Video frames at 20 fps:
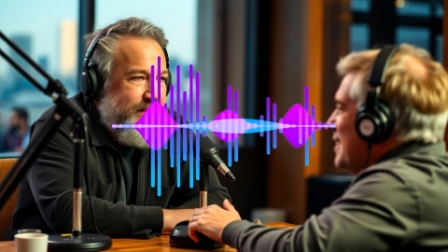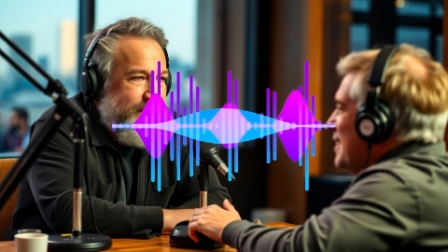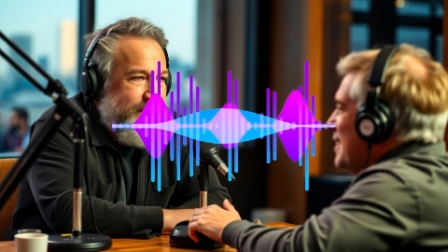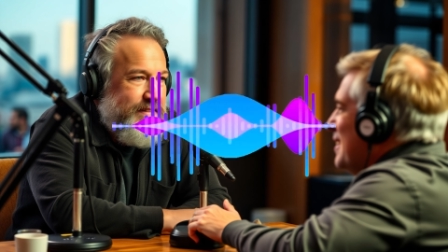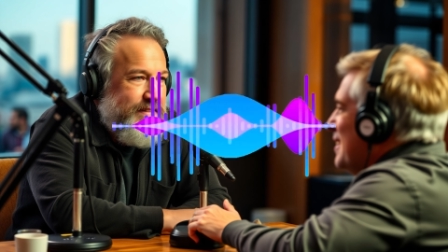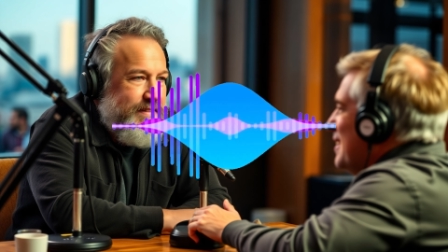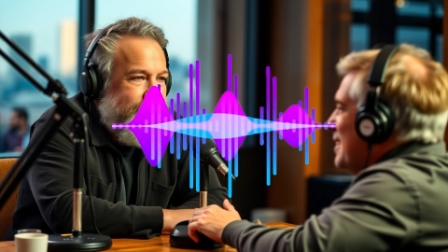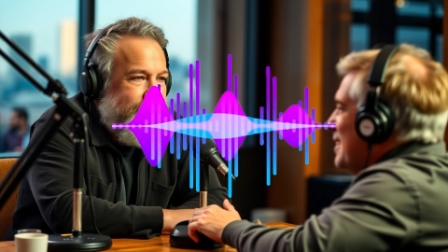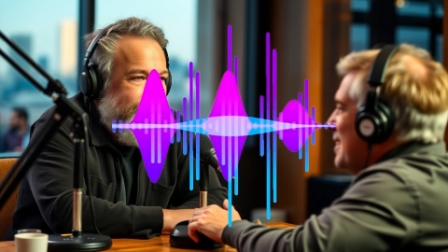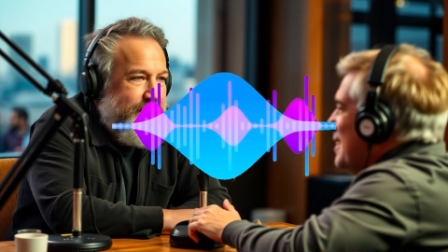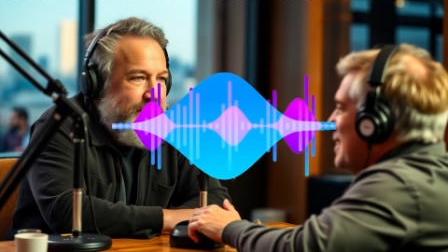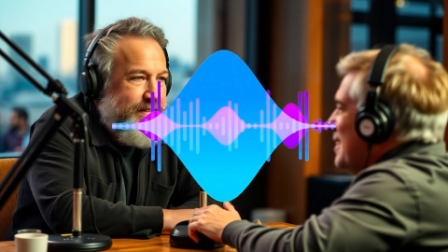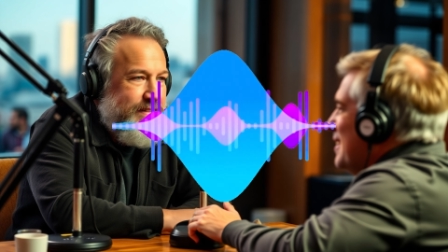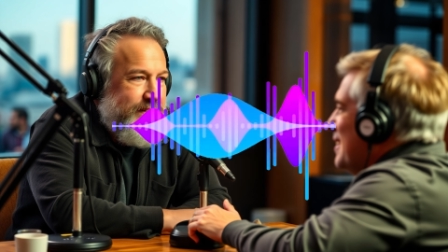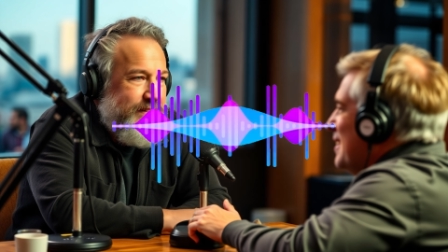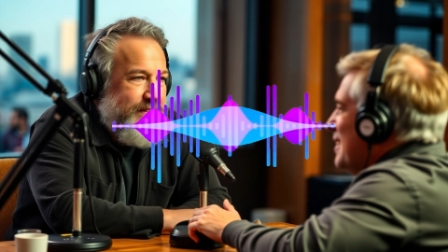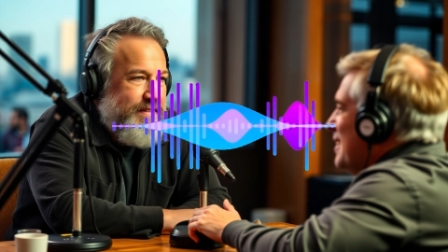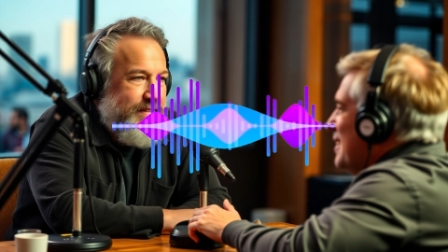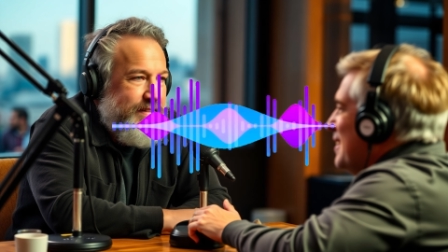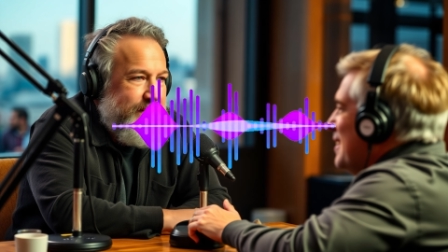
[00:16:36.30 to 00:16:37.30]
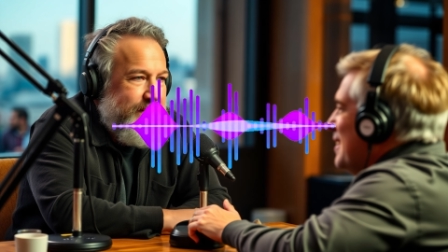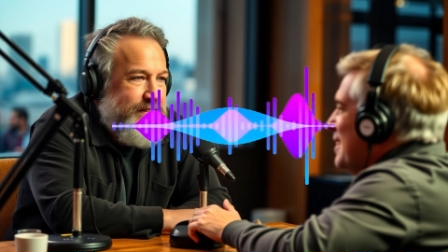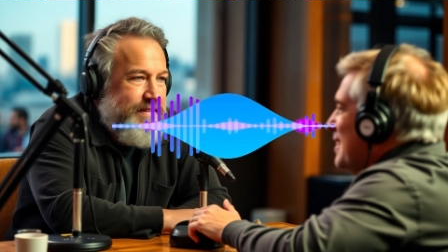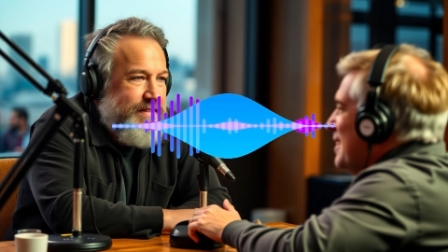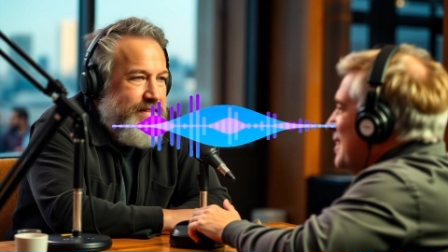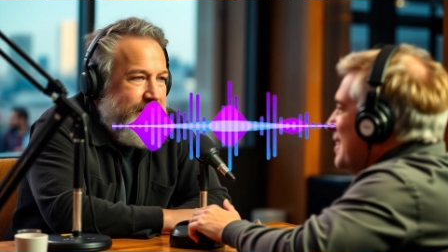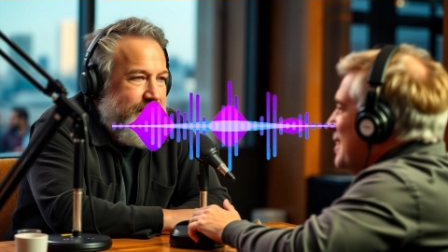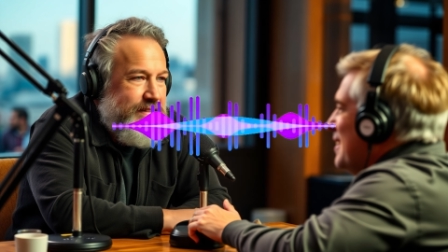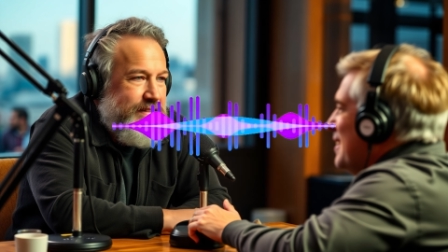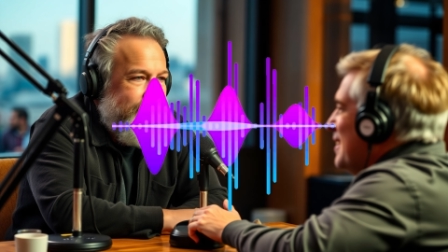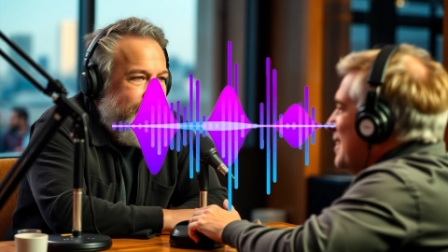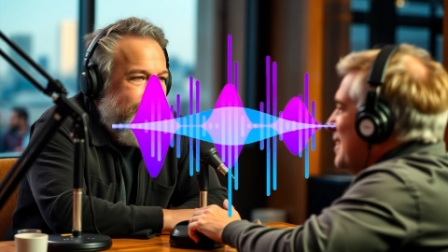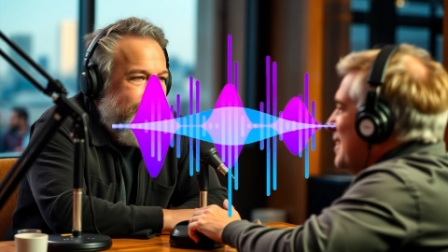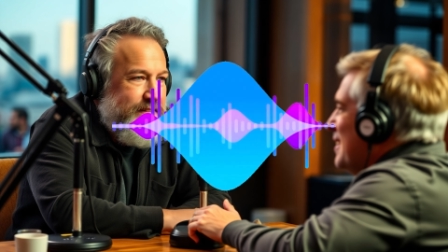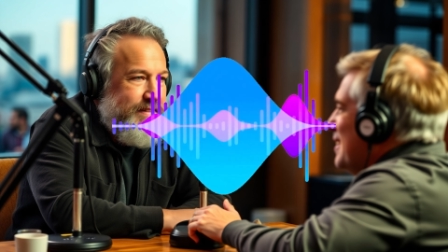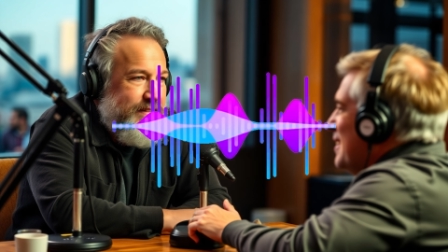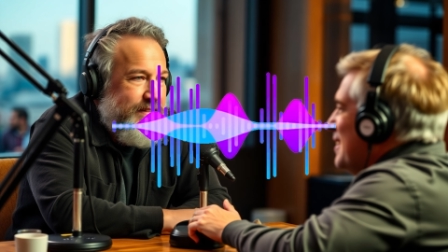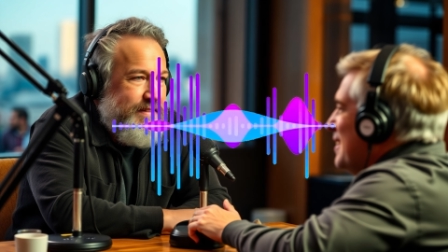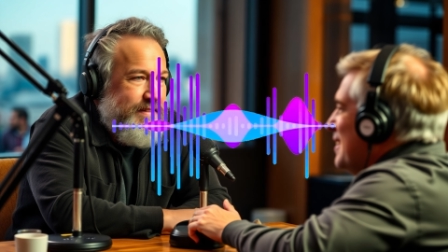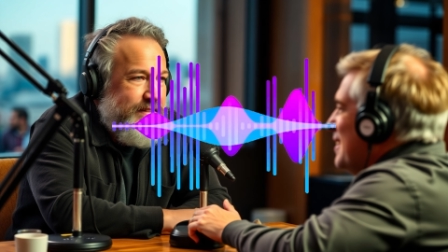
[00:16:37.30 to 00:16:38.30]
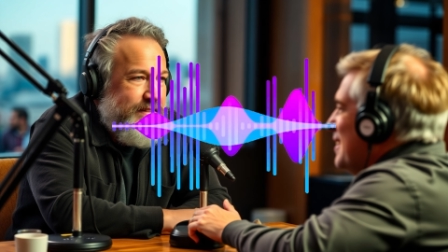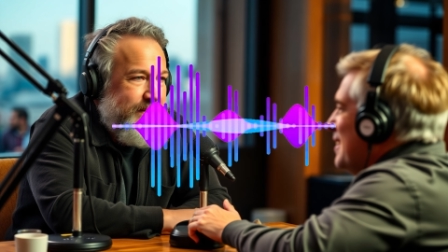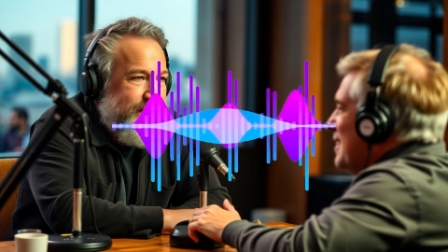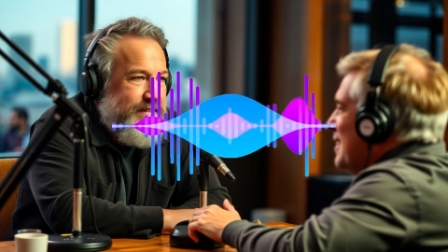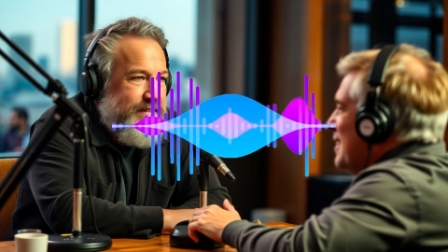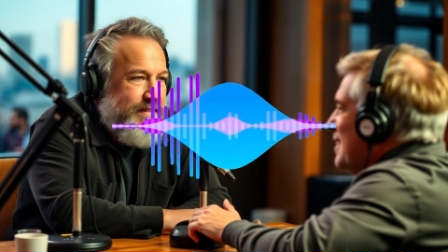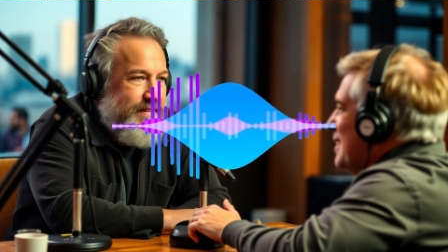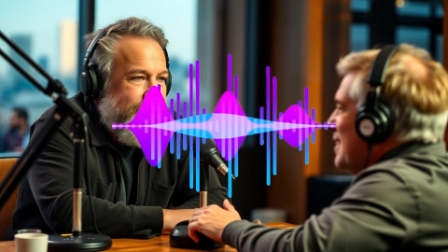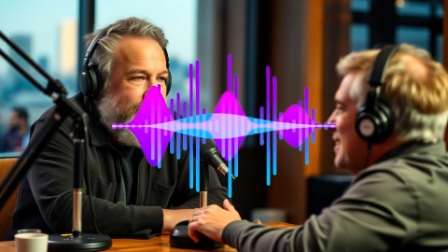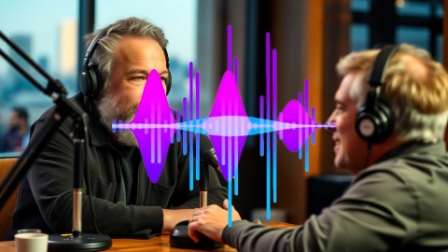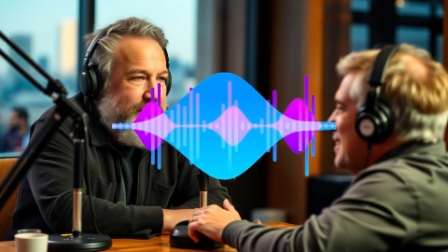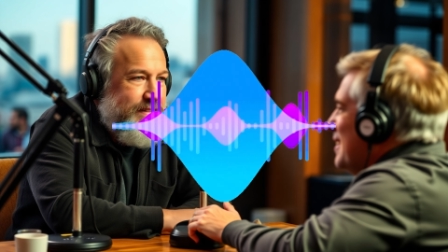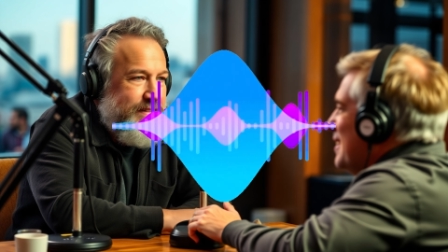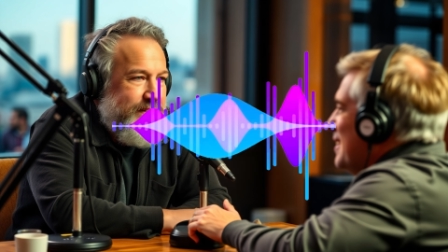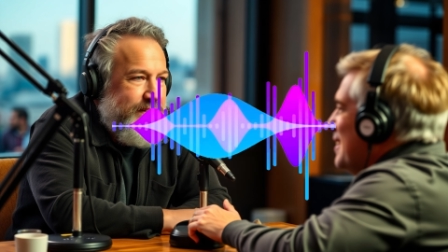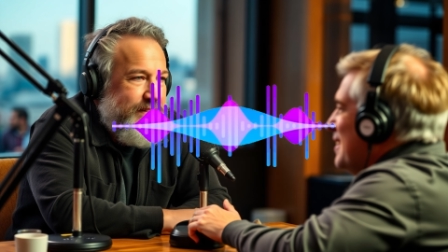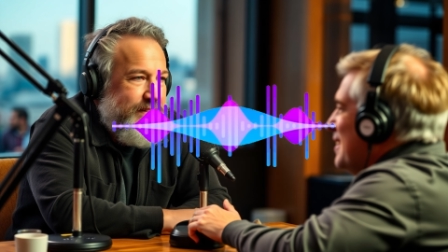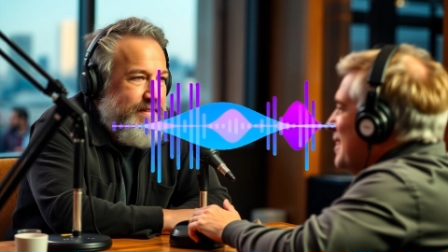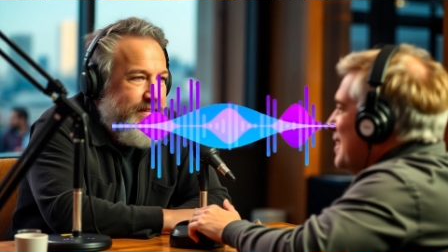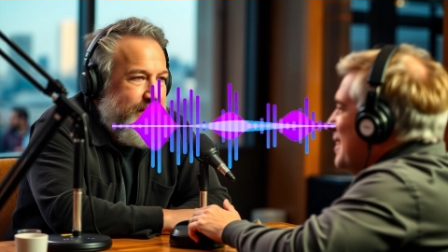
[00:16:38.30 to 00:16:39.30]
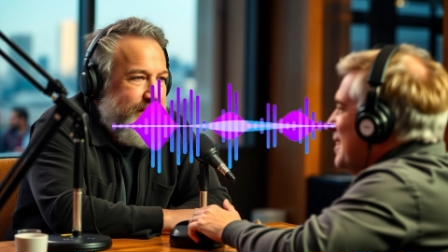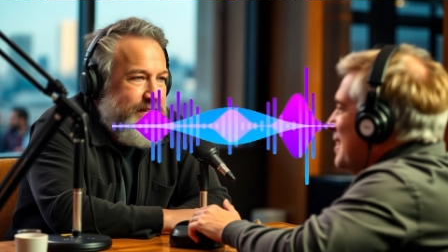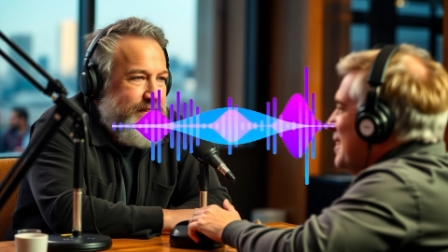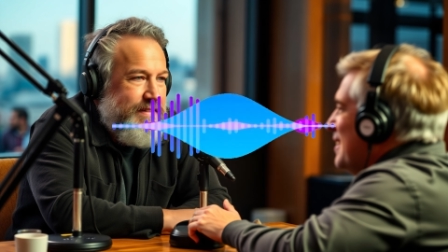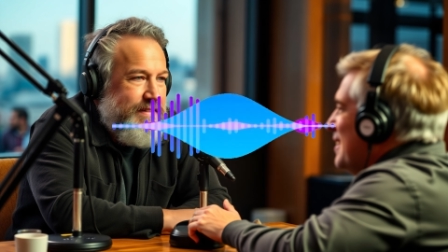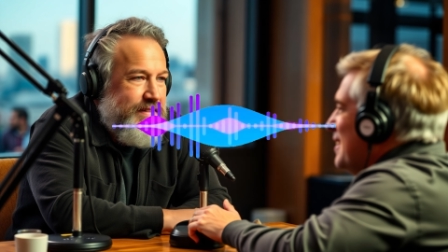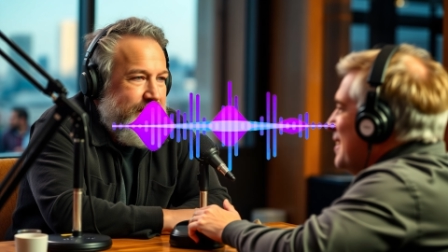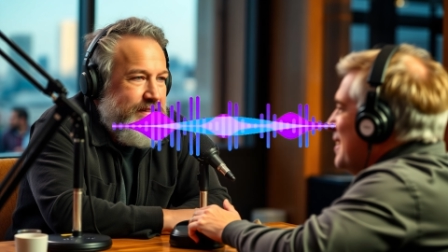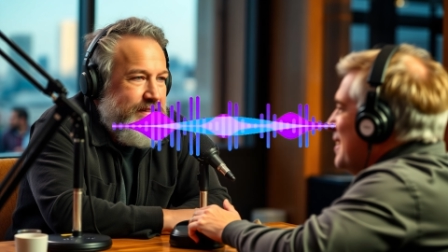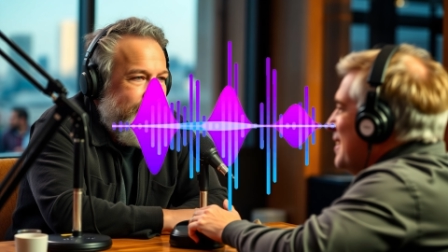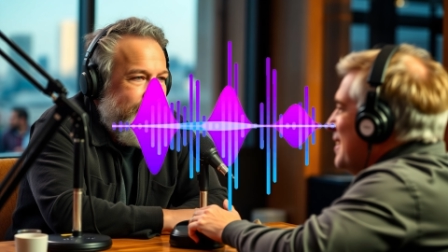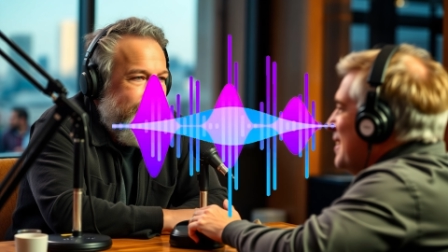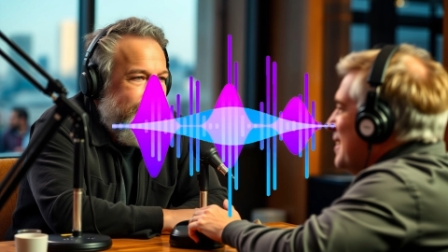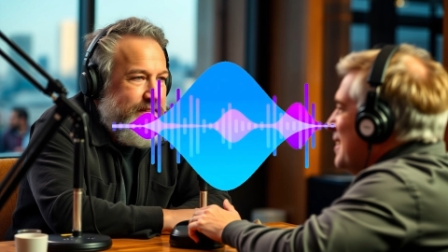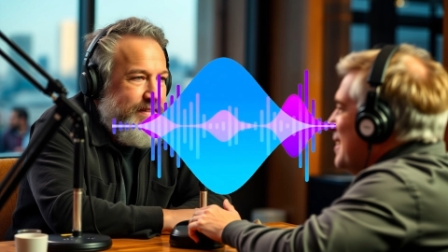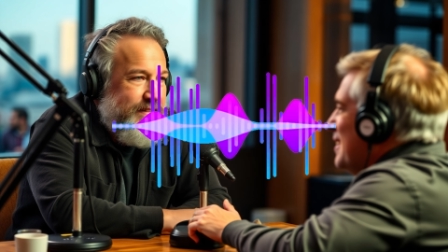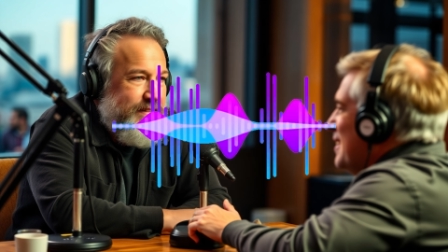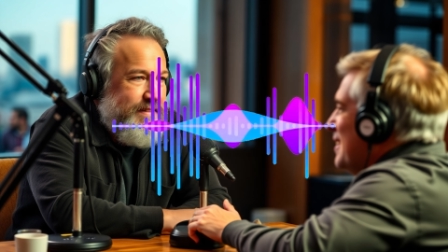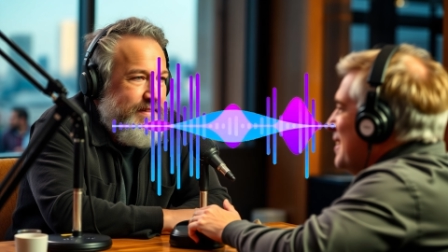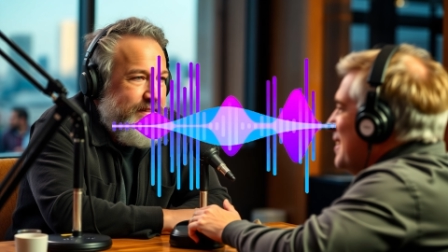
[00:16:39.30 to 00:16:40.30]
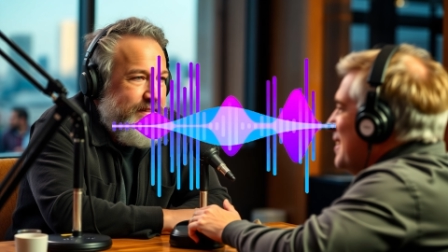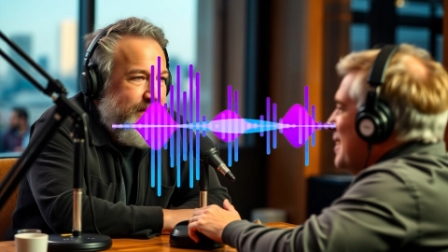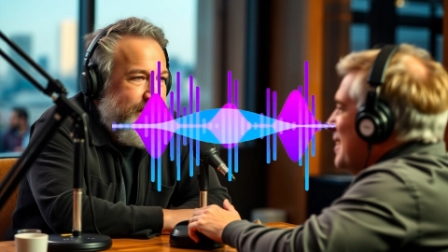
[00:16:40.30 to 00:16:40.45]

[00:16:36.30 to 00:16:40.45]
Right. And Waitzkin, he talks about how